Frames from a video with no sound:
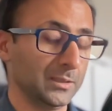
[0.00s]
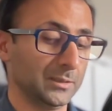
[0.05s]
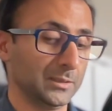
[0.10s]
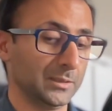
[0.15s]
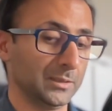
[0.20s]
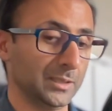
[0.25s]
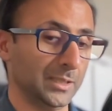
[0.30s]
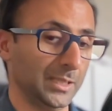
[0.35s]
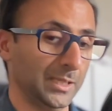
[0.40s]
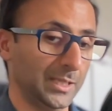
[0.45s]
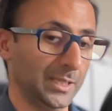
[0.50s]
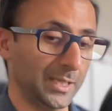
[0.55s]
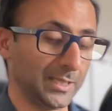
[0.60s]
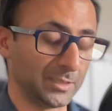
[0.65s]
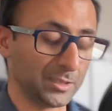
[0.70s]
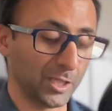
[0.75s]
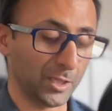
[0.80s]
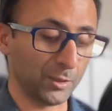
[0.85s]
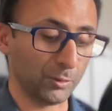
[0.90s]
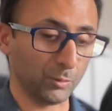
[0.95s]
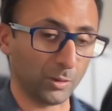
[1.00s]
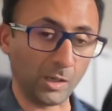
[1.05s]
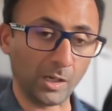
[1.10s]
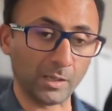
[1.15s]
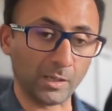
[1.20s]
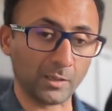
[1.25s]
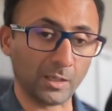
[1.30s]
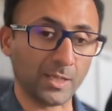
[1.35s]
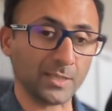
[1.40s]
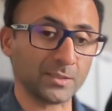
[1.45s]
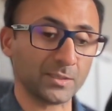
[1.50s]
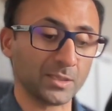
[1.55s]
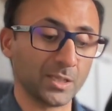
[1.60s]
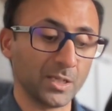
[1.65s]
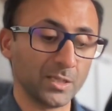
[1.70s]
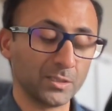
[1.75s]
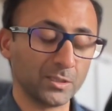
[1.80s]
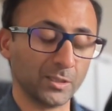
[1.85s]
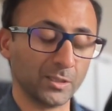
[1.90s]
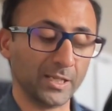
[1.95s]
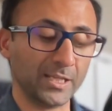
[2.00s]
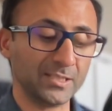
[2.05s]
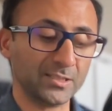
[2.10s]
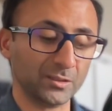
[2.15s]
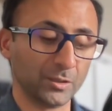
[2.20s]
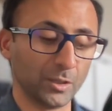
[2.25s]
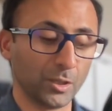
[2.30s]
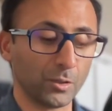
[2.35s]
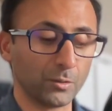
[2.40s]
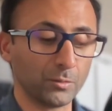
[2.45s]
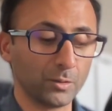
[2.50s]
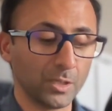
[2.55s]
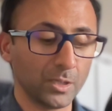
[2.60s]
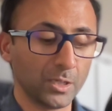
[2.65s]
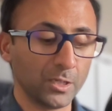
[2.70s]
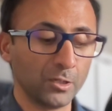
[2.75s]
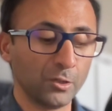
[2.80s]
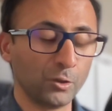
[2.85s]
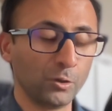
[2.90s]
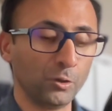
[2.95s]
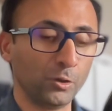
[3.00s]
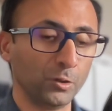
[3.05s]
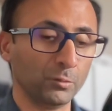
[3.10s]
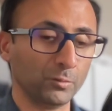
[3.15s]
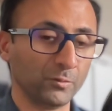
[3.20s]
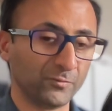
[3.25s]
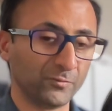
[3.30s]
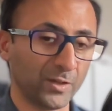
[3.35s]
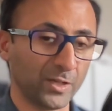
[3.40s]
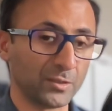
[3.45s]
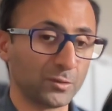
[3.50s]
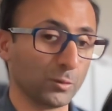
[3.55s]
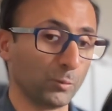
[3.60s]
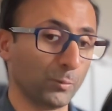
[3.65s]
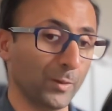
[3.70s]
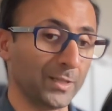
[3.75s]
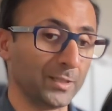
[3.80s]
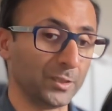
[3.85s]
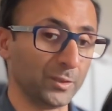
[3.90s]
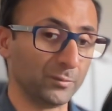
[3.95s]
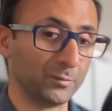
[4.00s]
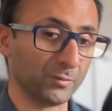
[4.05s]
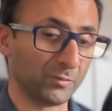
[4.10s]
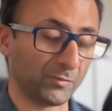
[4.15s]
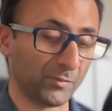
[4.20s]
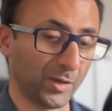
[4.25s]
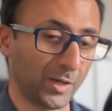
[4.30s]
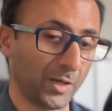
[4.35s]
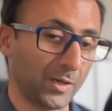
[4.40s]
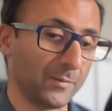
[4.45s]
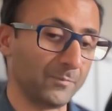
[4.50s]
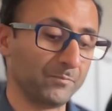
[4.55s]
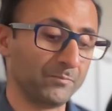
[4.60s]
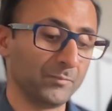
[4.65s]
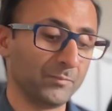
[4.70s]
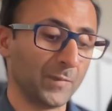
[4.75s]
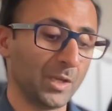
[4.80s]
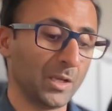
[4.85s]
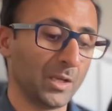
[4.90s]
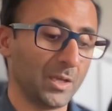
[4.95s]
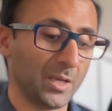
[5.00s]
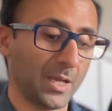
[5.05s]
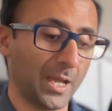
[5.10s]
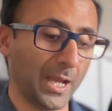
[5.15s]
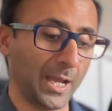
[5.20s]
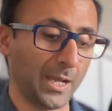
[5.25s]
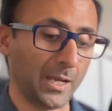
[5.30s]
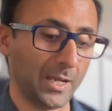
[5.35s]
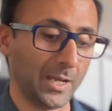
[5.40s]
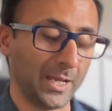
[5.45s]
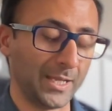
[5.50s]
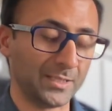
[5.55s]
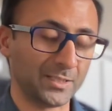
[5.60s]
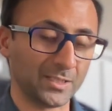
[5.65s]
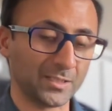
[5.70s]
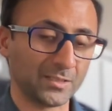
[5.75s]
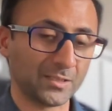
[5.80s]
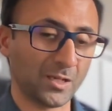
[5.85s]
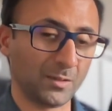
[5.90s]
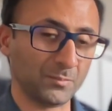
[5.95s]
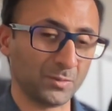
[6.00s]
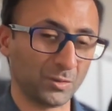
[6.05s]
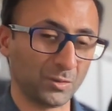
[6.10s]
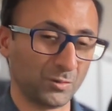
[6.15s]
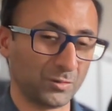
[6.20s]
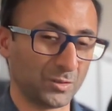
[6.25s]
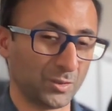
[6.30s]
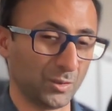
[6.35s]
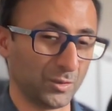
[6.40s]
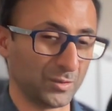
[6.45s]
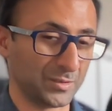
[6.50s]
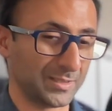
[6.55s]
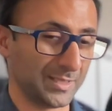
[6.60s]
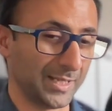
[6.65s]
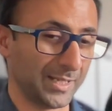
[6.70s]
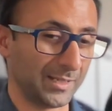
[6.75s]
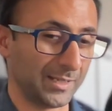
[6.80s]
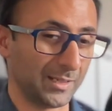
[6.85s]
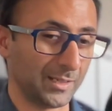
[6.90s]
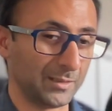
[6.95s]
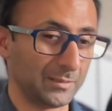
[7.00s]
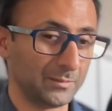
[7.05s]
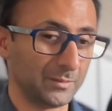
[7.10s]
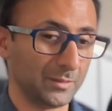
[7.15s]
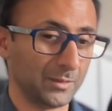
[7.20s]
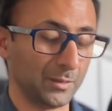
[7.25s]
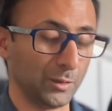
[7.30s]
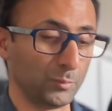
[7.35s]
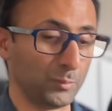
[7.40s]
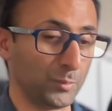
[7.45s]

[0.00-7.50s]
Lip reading: the internal guidelines to at least know who you refer to, when do you refer. it just comes across a lot slicker, a lot